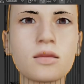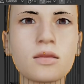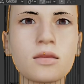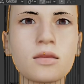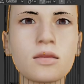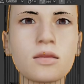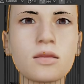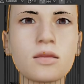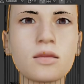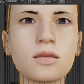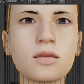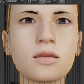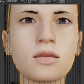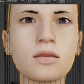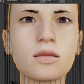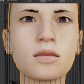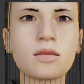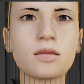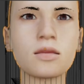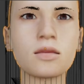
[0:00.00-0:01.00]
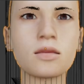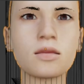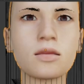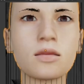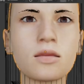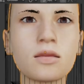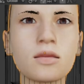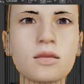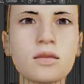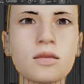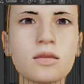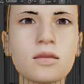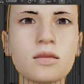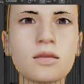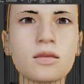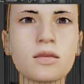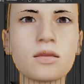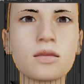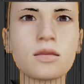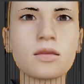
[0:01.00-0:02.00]

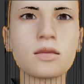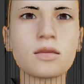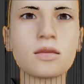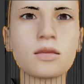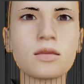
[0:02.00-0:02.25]
Nothing is said.